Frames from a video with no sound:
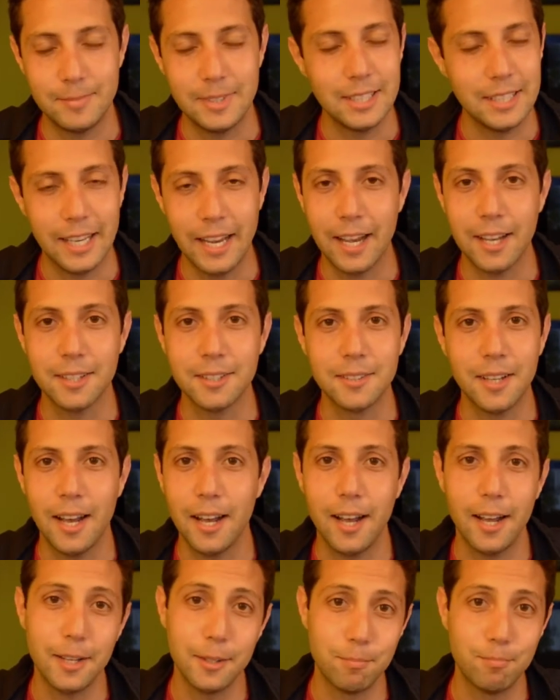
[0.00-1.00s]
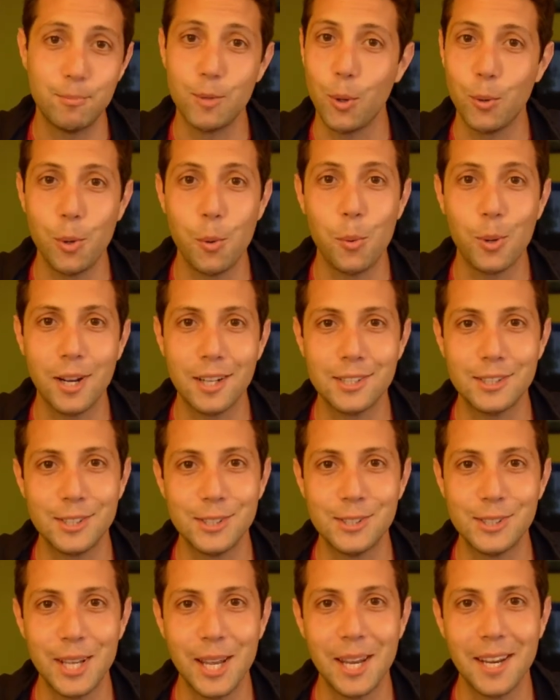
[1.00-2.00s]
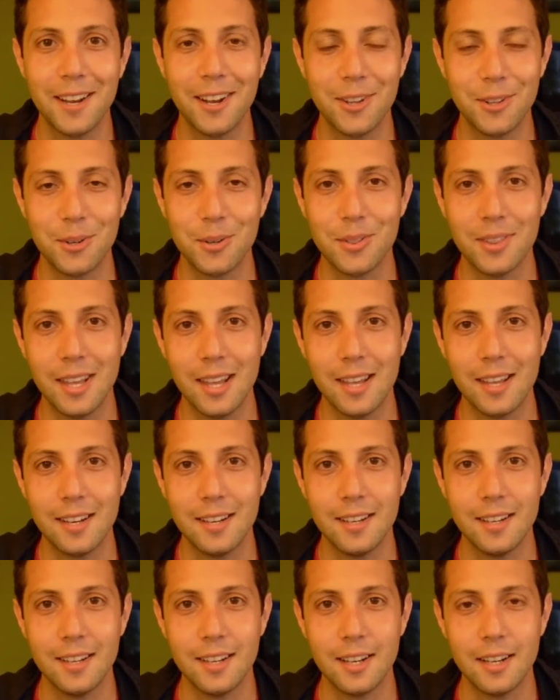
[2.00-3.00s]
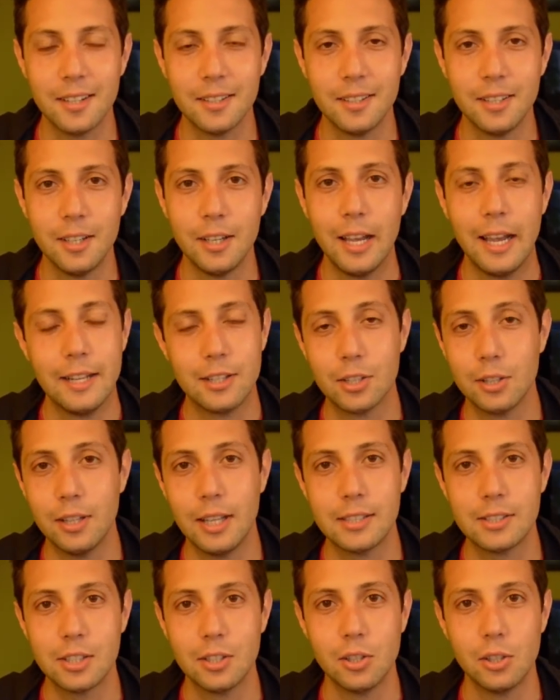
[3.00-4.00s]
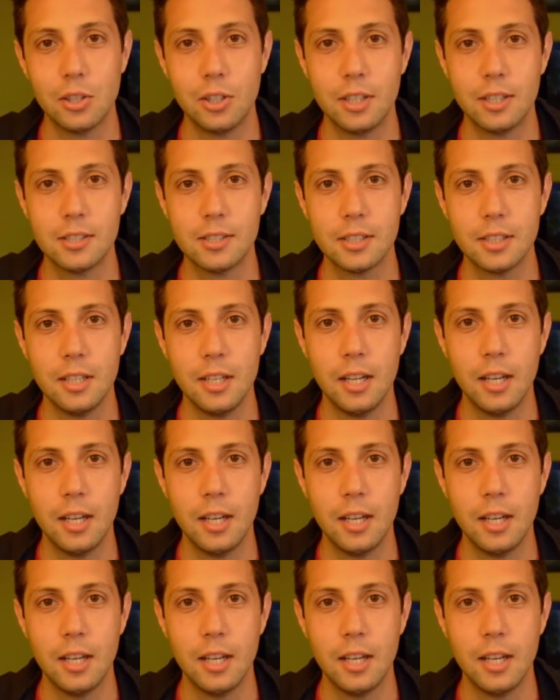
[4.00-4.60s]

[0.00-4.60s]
Yeah, I don't know what else to say other than it's a lesson learned.